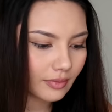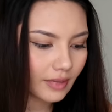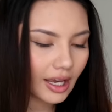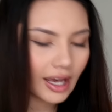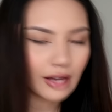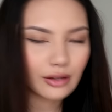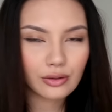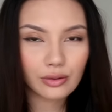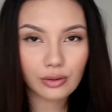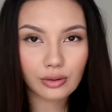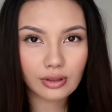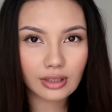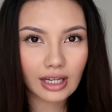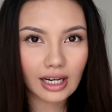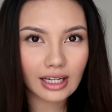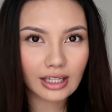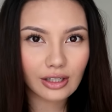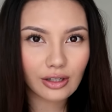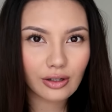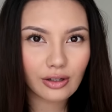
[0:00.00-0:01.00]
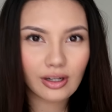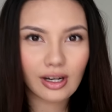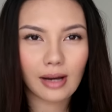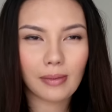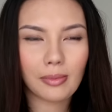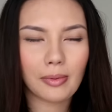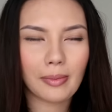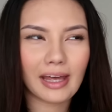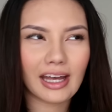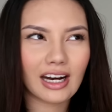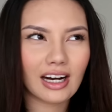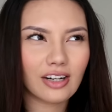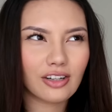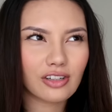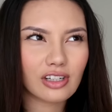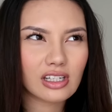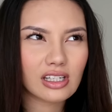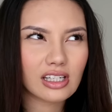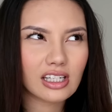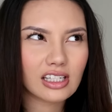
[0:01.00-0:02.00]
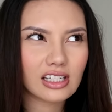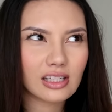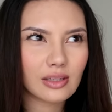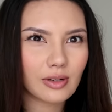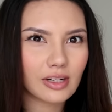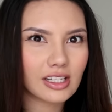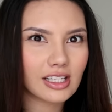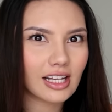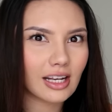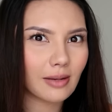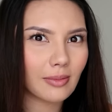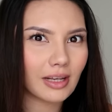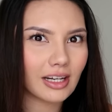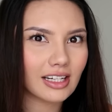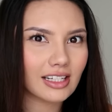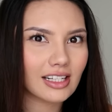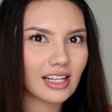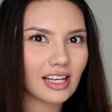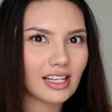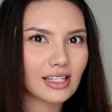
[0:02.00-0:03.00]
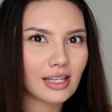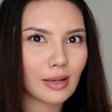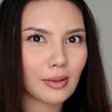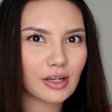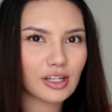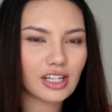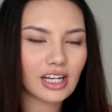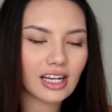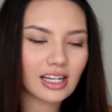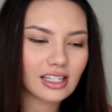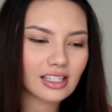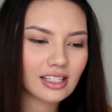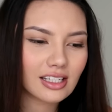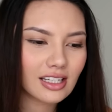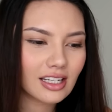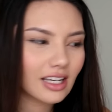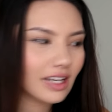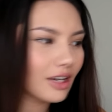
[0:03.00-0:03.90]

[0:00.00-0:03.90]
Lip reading: How tall are you? I'm about 161 centimeters last time I checked,